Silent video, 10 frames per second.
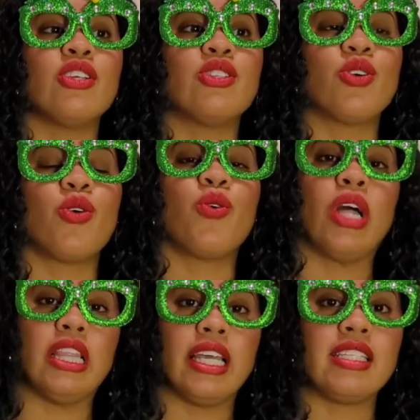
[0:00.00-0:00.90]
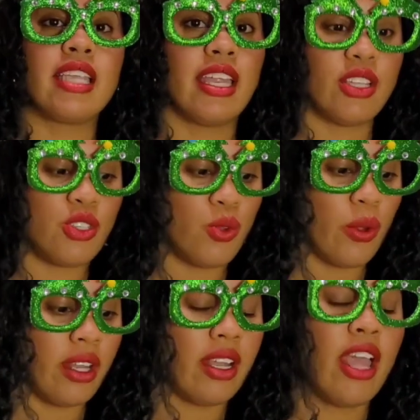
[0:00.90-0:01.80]
So let's get
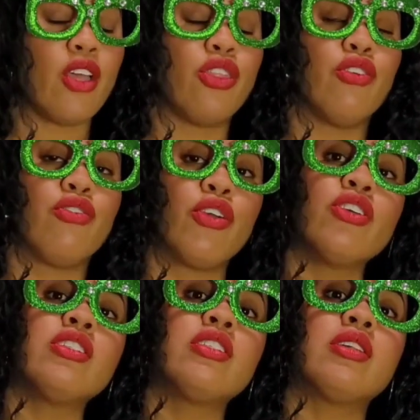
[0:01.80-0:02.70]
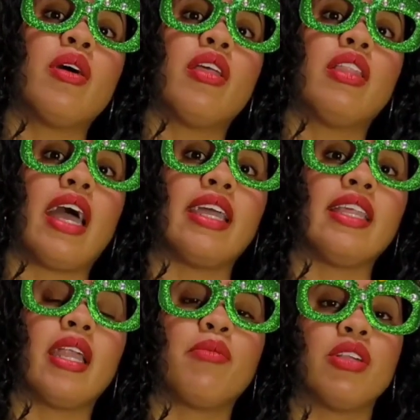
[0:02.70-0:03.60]
into it. The first line
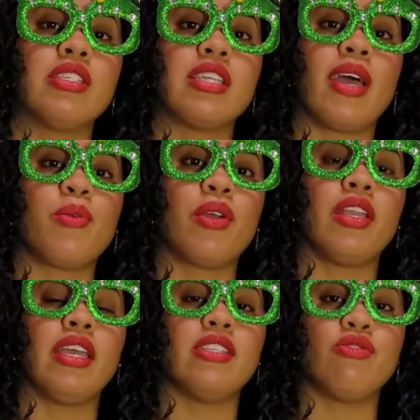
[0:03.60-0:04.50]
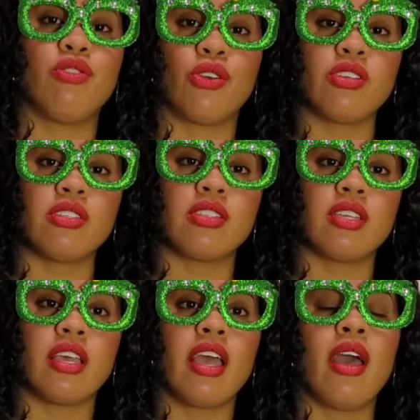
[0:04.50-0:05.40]
that I'm going to start with is
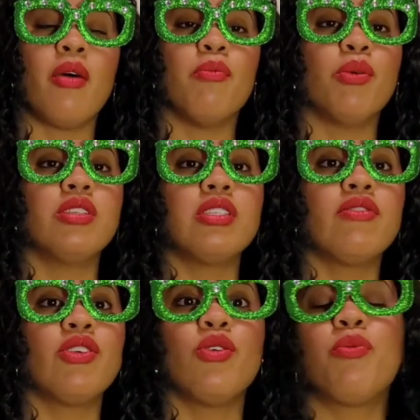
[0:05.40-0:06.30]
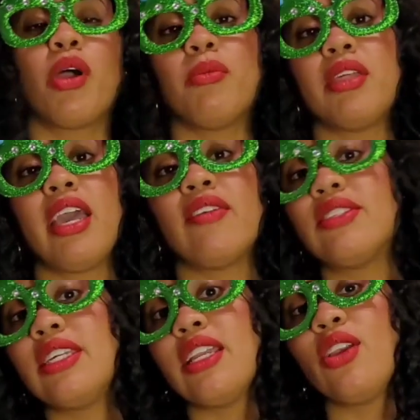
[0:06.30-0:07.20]
Versed. Most of you probably
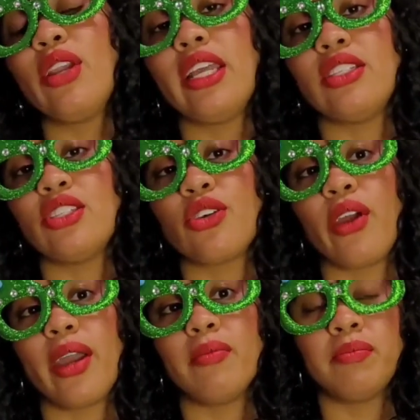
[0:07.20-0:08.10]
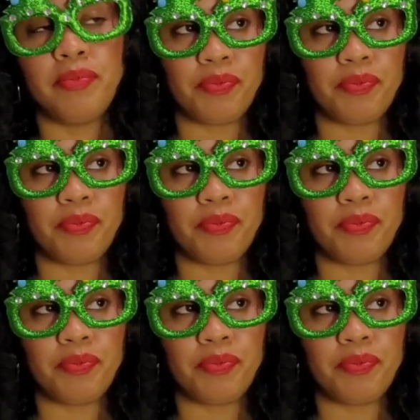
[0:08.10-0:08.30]
have seen it on Instagram.